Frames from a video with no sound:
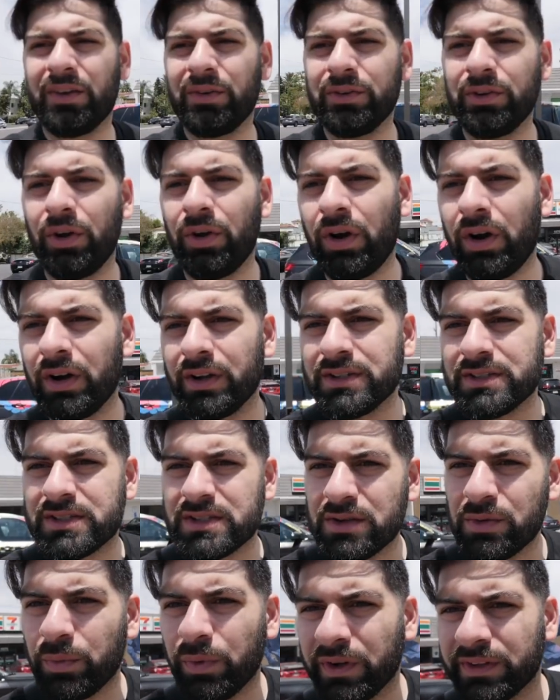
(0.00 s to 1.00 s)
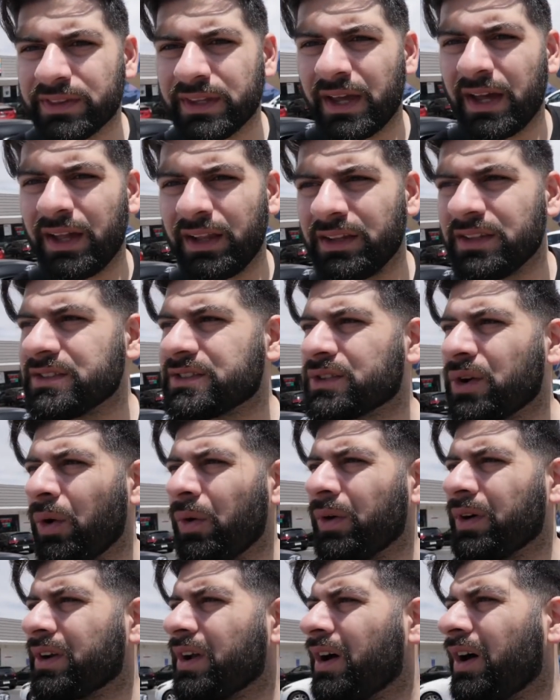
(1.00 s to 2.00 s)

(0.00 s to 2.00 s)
don't know, honestly, what the hell is going